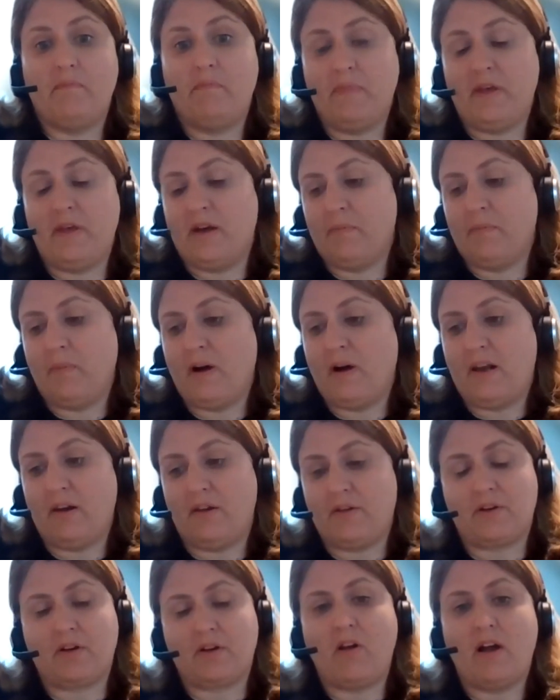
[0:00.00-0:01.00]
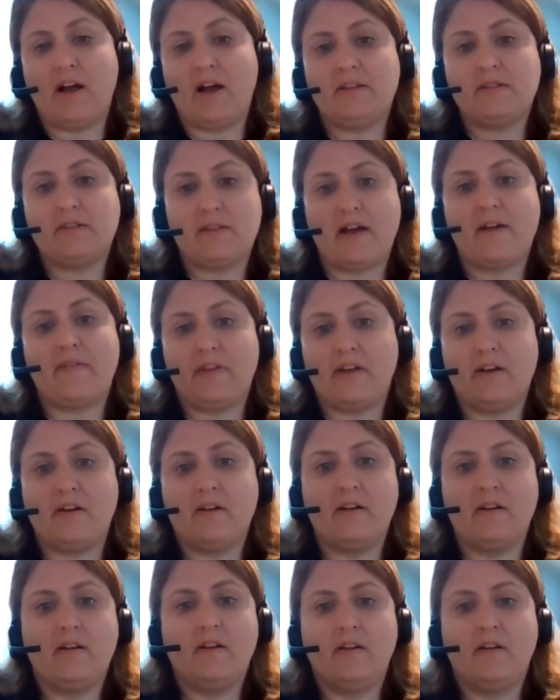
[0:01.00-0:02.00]
you know, by a lot of clients out there.
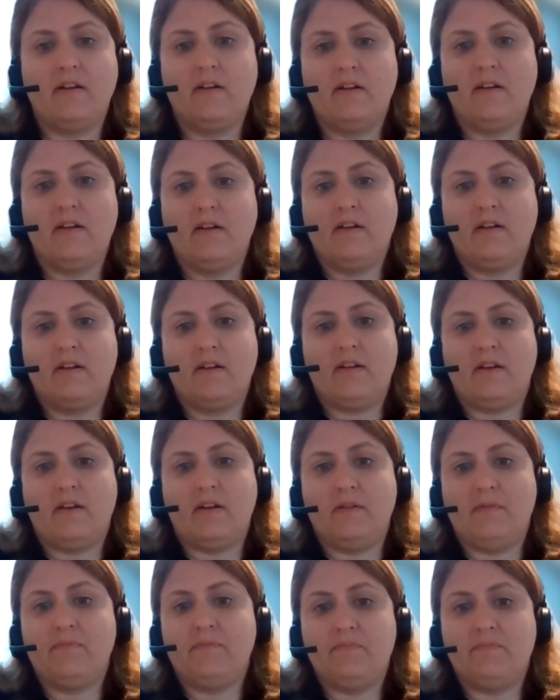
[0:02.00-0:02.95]
Yeah.